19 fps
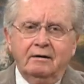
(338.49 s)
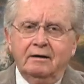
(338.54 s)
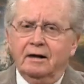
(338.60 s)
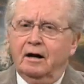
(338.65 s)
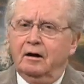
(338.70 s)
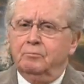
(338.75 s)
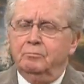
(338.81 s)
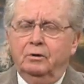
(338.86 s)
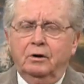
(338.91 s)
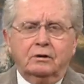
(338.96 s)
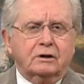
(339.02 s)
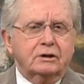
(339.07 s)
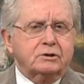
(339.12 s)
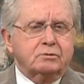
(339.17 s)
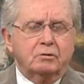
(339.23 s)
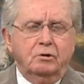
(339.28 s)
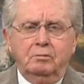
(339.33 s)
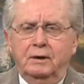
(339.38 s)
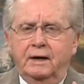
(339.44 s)
and our
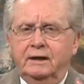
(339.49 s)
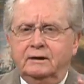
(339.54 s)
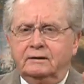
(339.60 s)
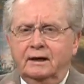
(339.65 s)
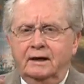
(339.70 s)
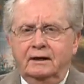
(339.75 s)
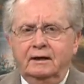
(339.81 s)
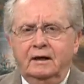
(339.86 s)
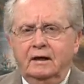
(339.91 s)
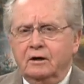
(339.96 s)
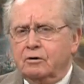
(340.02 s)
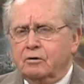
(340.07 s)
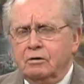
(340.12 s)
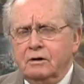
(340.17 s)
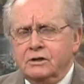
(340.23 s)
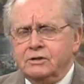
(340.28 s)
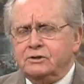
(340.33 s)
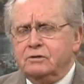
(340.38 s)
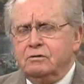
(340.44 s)
booklets will make that
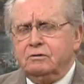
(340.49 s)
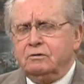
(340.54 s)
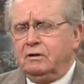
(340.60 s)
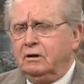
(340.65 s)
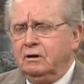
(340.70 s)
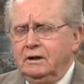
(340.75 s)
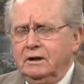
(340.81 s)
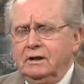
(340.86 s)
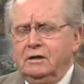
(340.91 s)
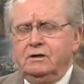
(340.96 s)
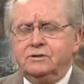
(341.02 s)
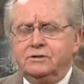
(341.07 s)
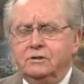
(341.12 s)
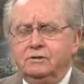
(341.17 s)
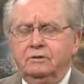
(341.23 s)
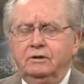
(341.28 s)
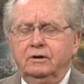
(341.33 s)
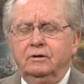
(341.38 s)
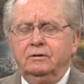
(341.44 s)
crystal clear
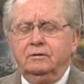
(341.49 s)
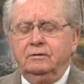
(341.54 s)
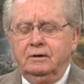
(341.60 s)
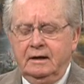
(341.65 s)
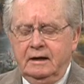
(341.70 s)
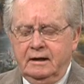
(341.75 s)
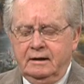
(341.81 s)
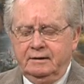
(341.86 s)
to you.